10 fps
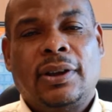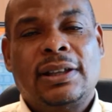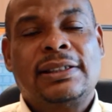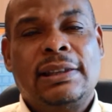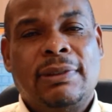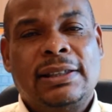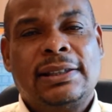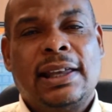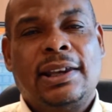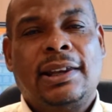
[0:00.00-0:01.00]
a cement
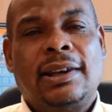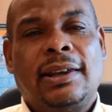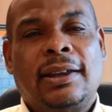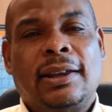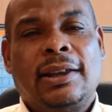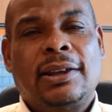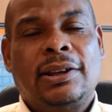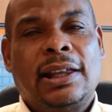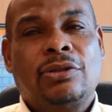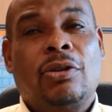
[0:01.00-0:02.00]
standard,
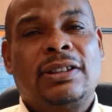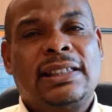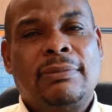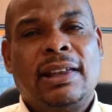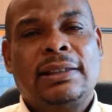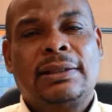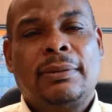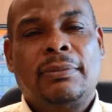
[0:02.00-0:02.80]
that all cement